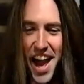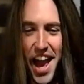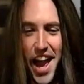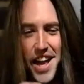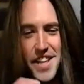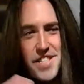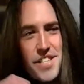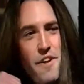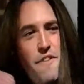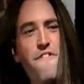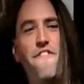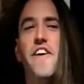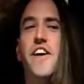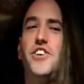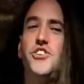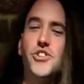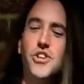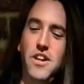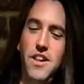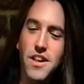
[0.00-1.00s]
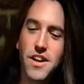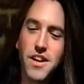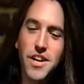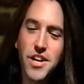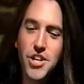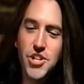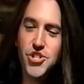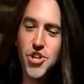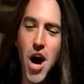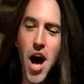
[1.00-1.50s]
It's official.
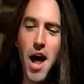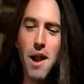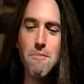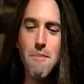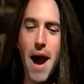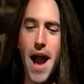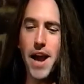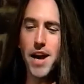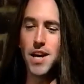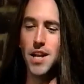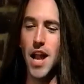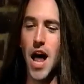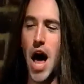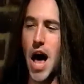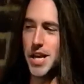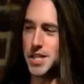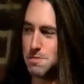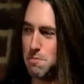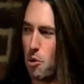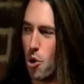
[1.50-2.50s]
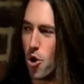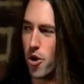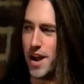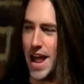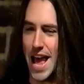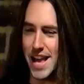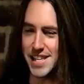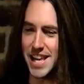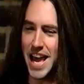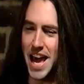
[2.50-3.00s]
John Michael Osbourne
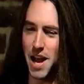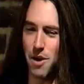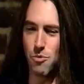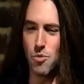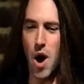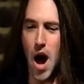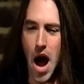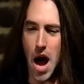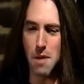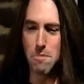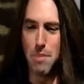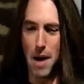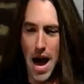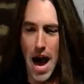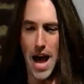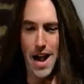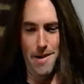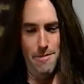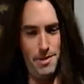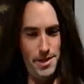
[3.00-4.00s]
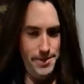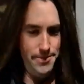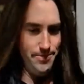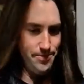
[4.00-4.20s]
has hit rock bottom.